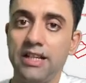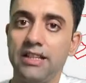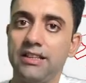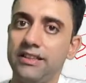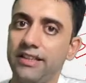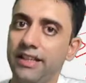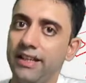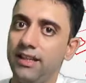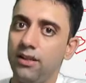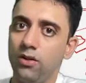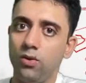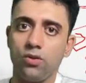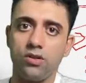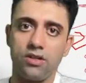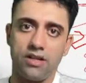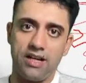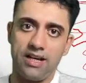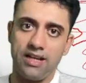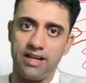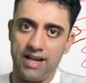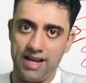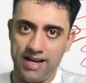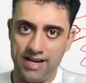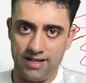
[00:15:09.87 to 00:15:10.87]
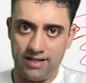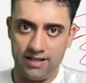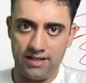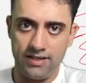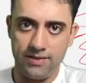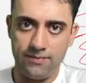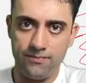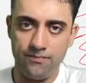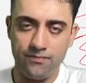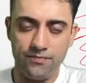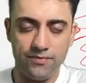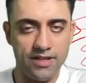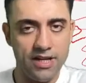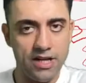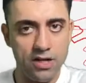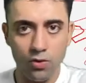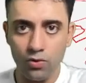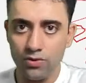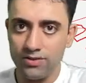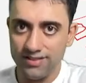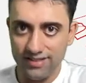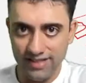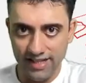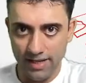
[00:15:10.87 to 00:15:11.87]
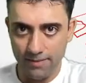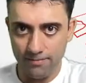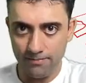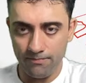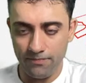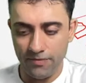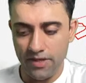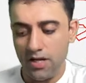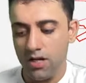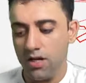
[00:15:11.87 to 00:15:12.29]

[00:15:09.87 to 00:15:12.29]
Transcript: they look alike. They look same.